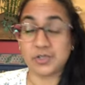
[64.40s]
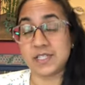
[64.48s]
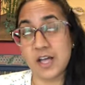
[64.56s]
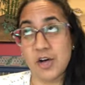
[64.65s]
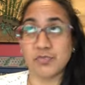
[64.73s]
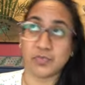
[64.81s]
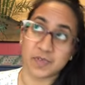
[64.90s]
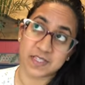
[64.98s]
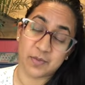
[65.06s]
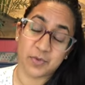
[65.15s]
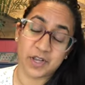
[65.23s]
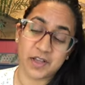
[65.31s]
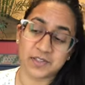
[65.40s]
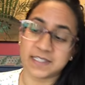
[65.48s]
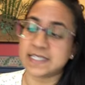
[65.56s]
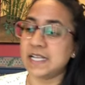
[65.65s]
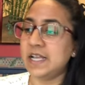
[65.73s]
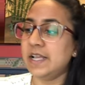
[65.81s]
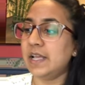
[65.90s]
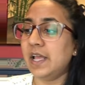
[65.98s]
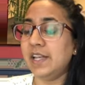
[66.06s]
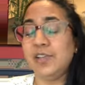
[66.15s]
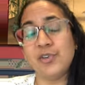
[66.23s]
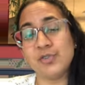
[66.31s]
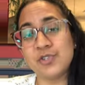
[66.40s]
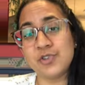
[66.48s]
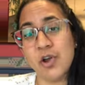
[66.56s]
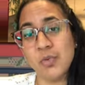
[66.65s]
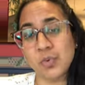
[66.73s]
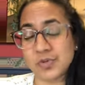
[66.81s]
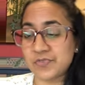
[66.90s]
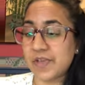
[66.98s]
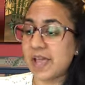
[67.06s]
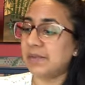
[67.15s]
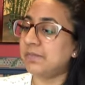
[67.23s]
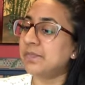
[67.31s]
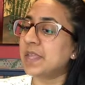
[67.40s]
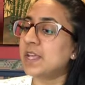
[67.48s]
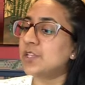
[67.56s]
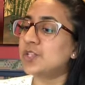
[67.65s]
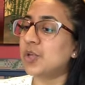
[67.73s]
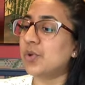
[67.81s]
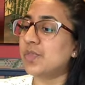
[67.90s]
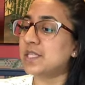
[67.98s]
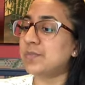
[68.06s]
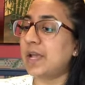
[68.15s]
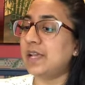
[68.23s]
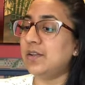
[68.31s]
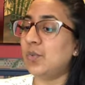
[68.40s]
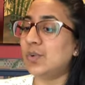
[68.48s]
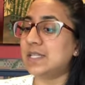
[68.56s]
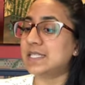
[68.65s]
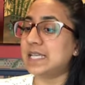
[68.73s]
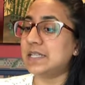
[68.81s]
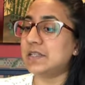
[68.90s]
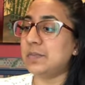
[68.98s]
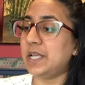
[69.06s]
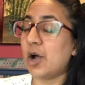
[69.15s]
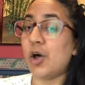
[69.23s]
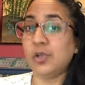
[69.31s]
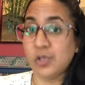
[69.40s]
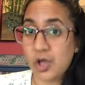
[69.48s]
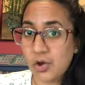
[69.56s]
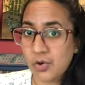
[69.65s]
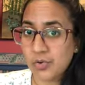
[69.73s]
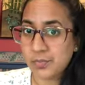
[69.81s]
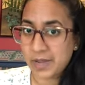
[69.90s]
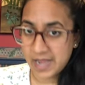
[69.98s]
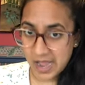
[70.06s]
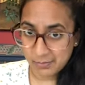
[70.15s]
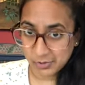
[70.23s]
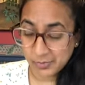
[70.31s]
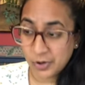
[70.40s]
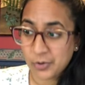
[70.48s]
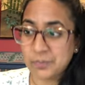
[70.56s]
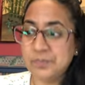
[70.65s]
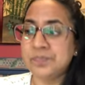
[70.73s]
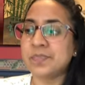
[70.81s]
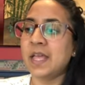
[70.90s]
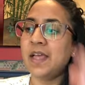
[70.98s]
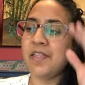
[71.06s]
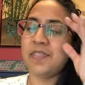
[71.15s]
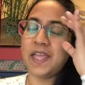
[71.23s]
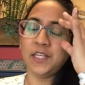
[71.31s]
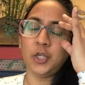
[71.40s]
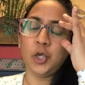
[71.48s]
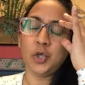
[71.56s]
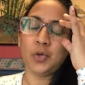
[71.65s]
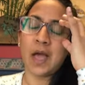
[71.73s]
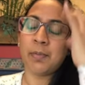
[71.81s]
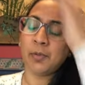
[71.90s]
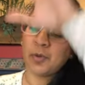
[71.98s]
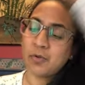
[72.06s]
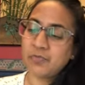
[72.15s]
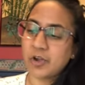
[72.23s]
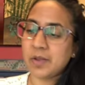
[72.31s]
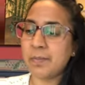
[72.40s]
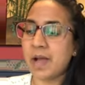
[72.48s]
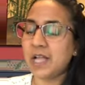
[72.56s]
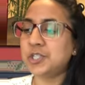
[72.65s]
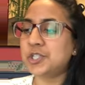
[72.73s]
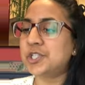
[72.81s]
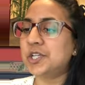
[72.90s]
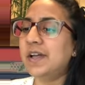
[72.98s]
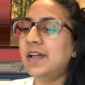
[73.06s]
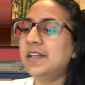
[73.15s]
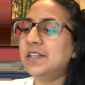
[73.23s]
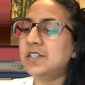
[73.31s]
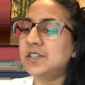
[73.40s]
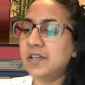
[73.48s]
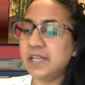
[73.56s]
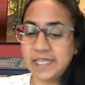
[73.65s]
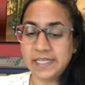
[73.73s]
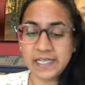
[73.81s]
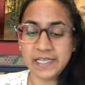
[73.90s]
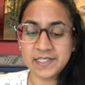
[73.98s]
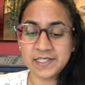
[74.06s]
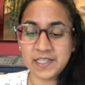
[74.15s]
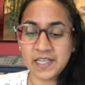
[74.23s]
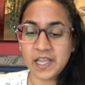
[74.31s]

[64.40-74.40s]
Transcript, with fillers: for yourself, or for someone else, and you're a Star Wars fan. So this pen was sent to me on loan by Appelboom Thank you, Appelboom, very much. It is